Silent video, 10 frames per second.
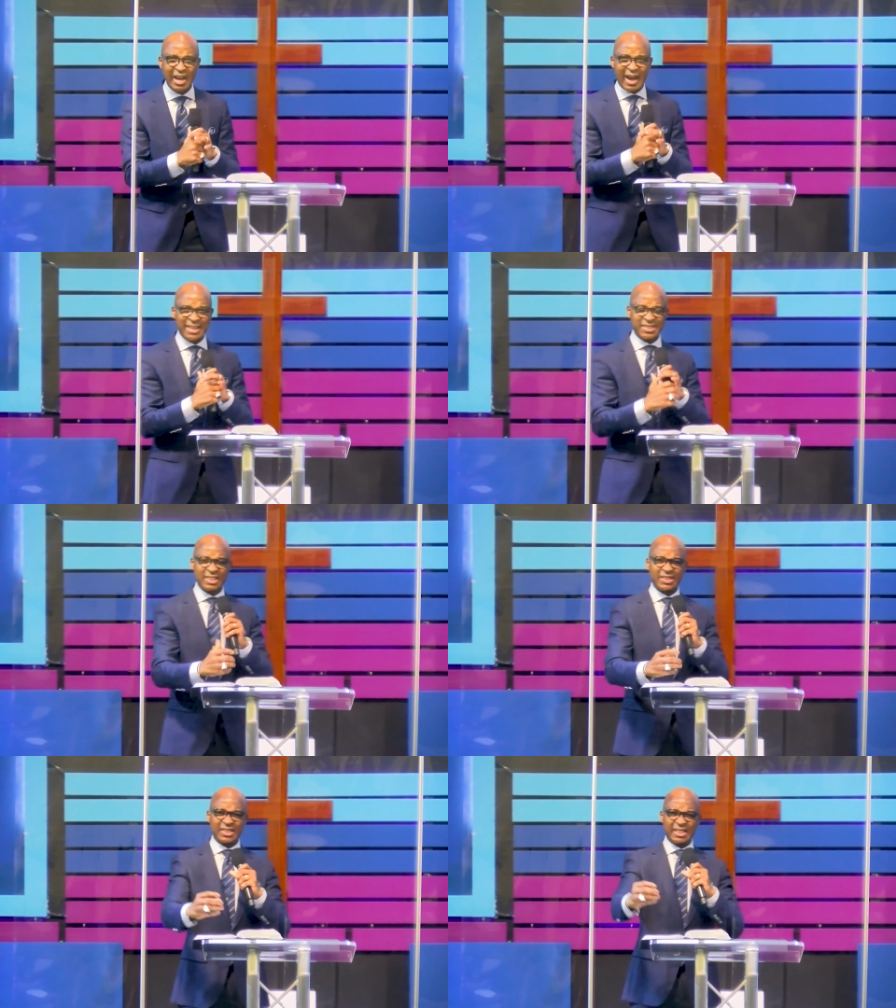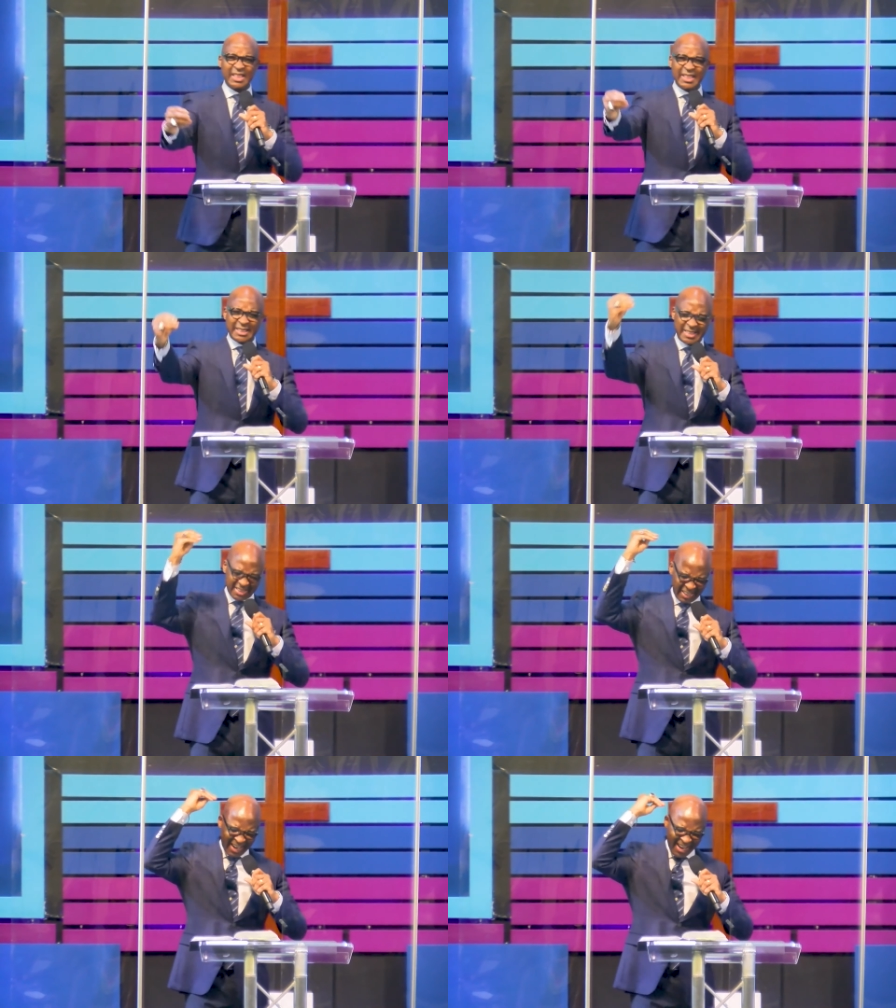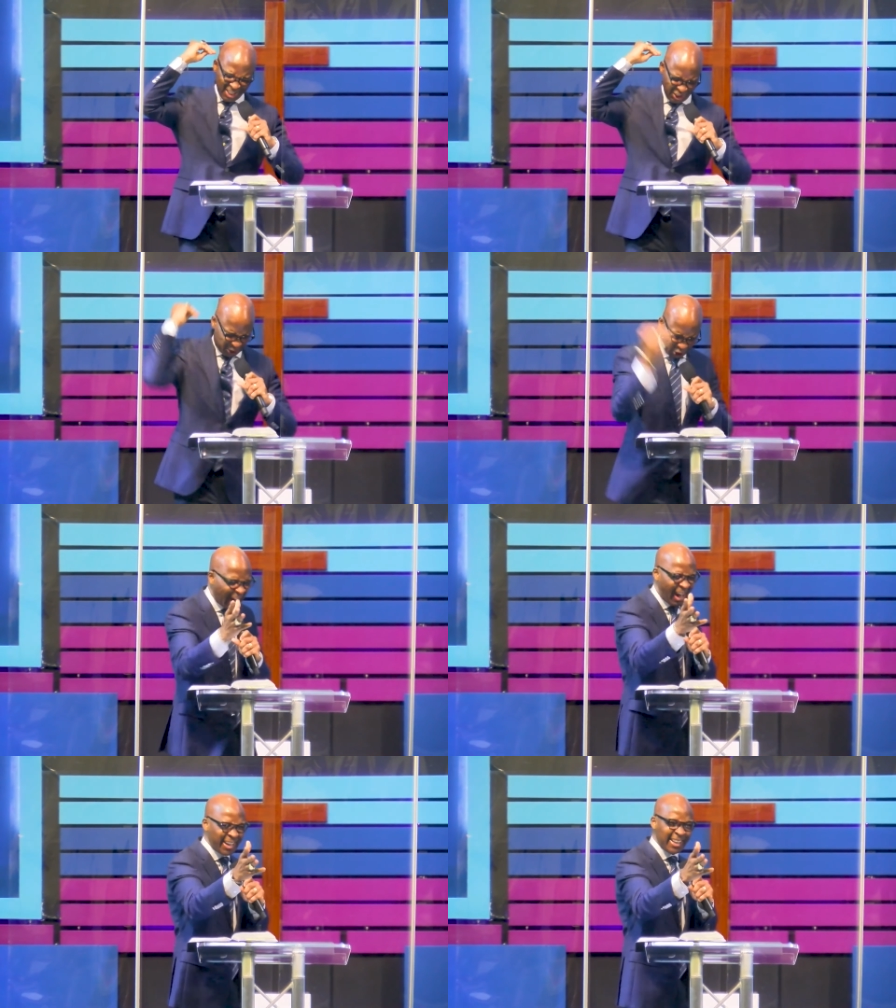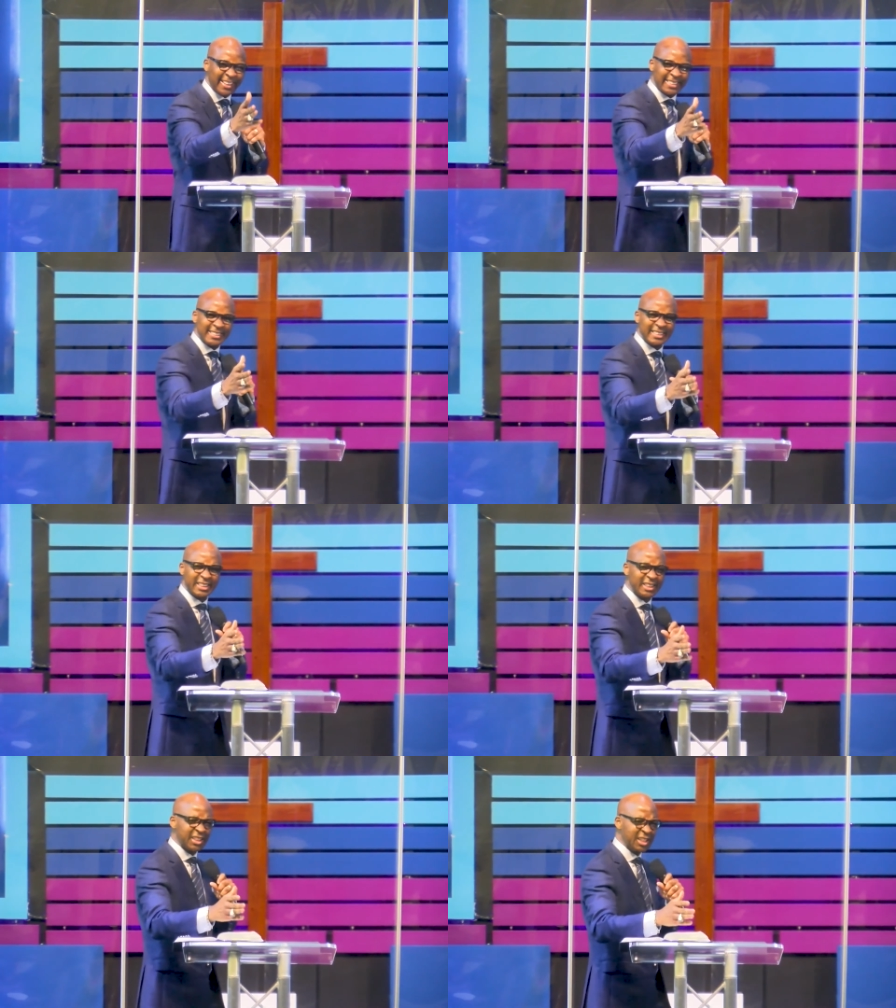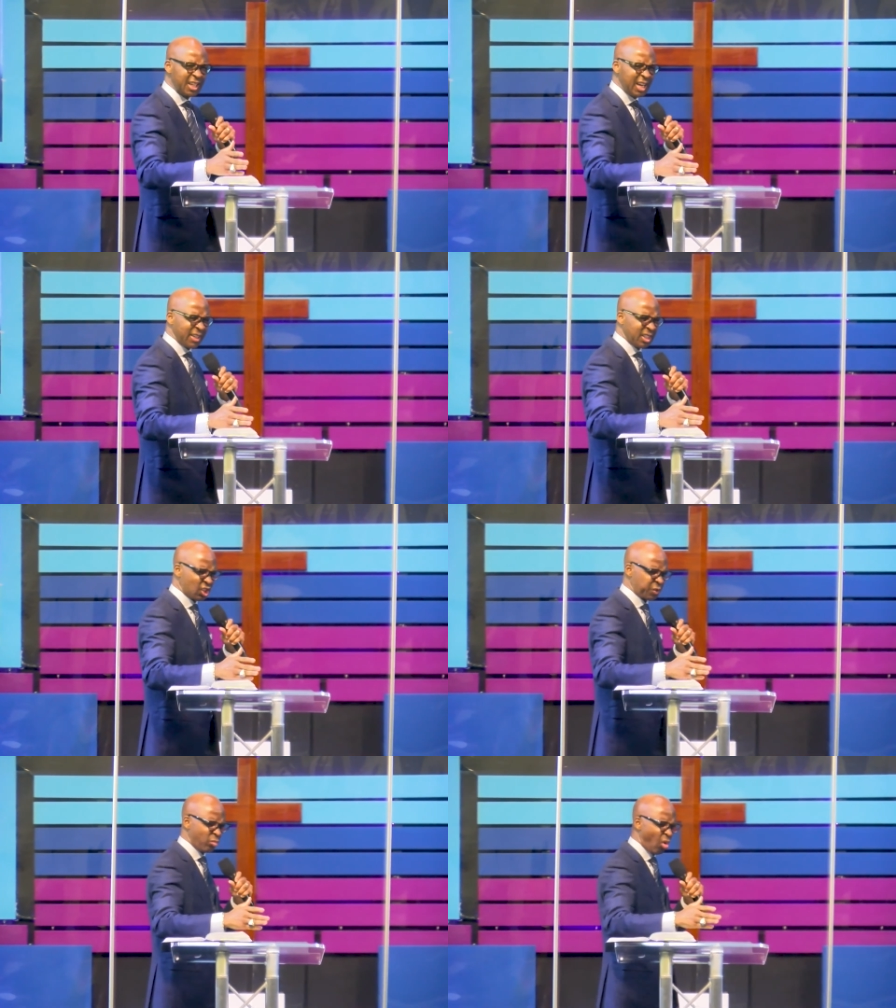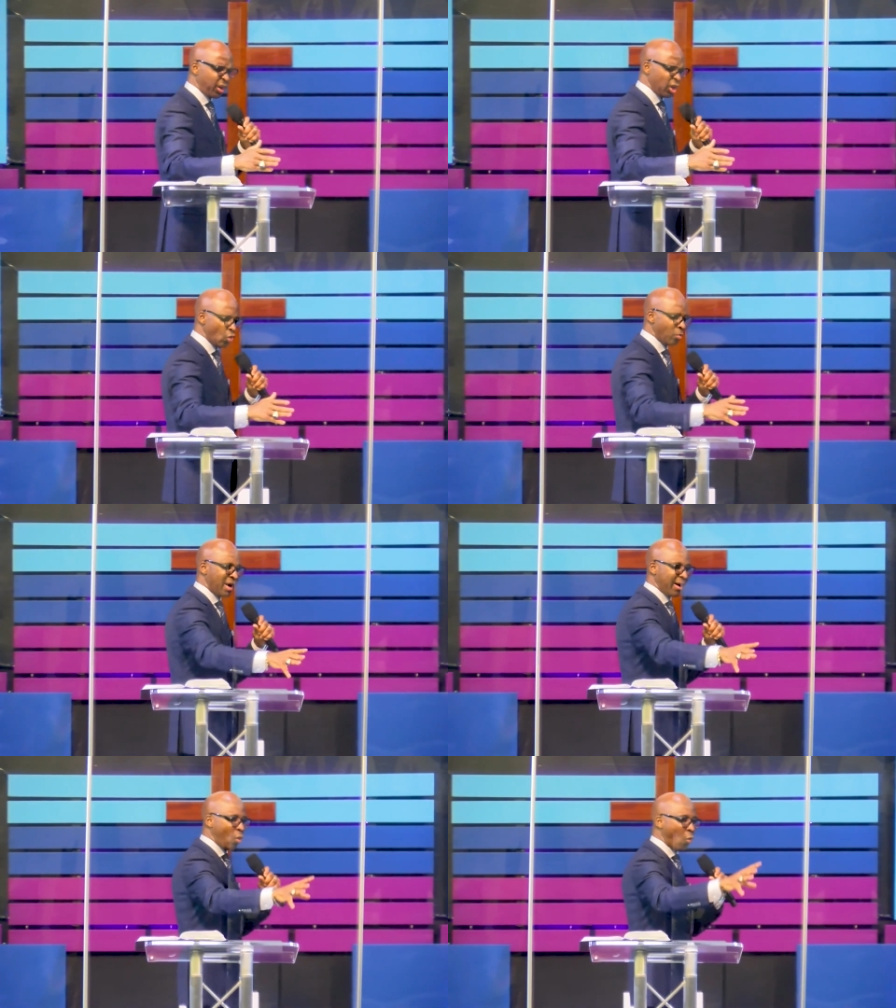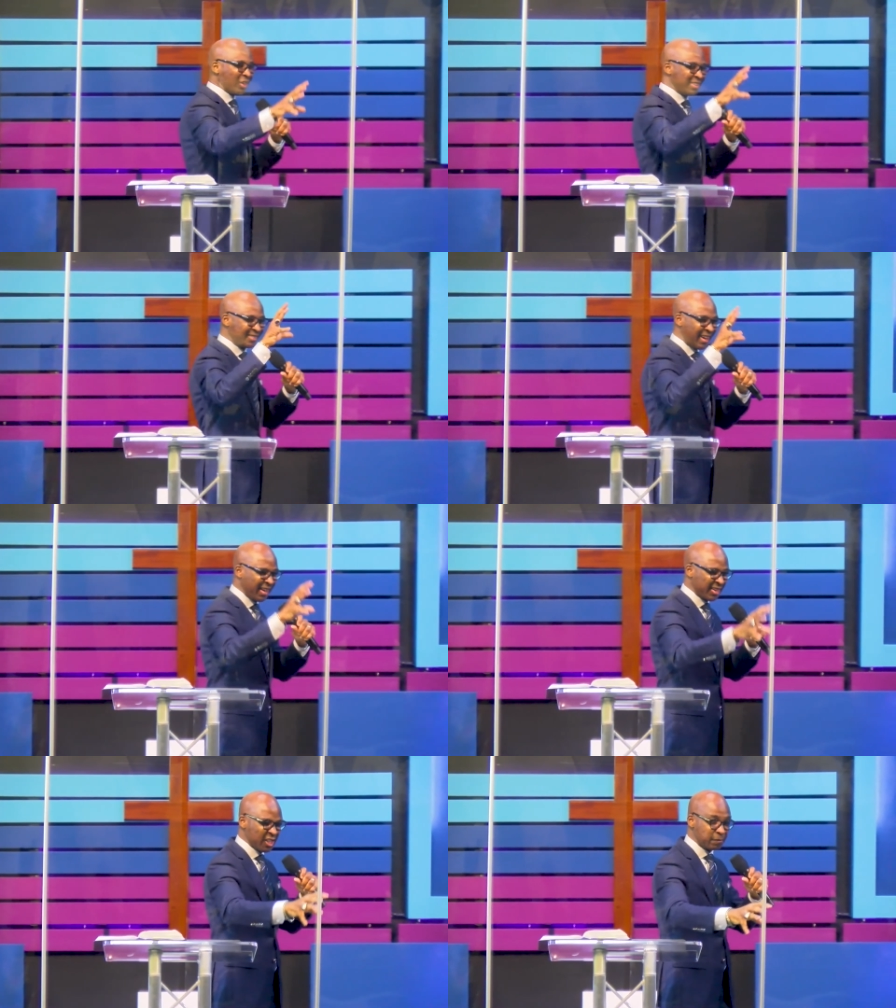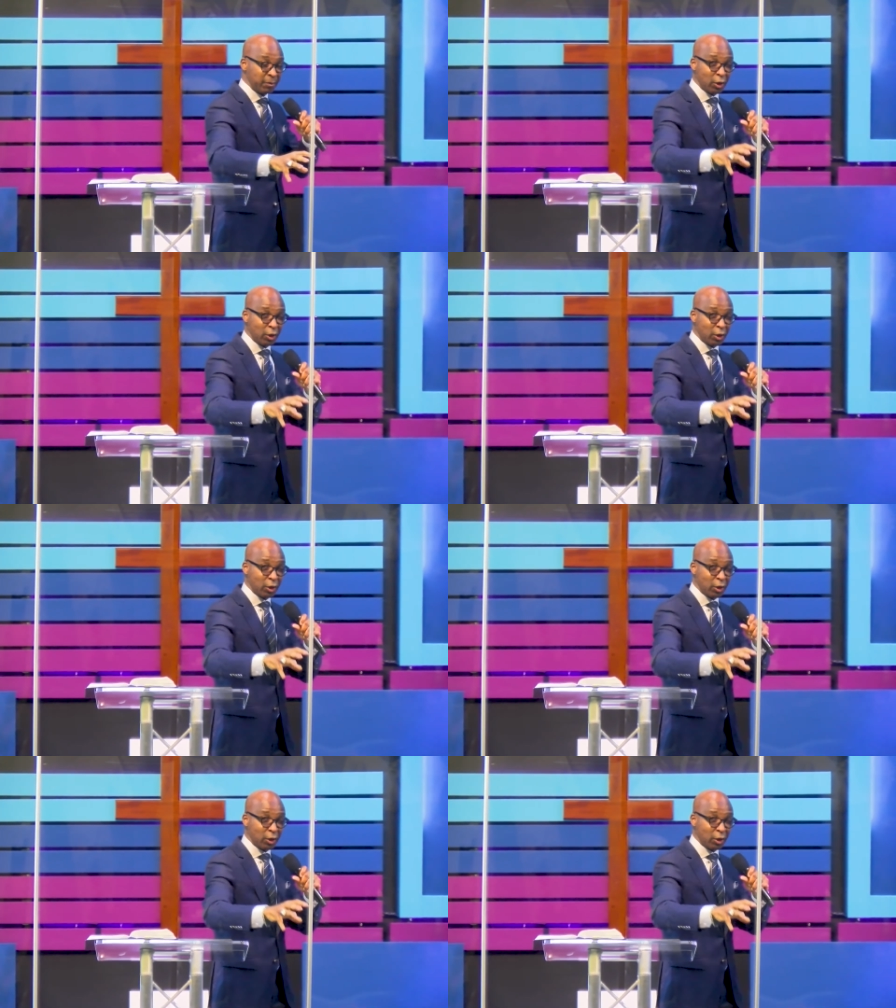I still see that this light is shining. And this morning, no matter what darkness may be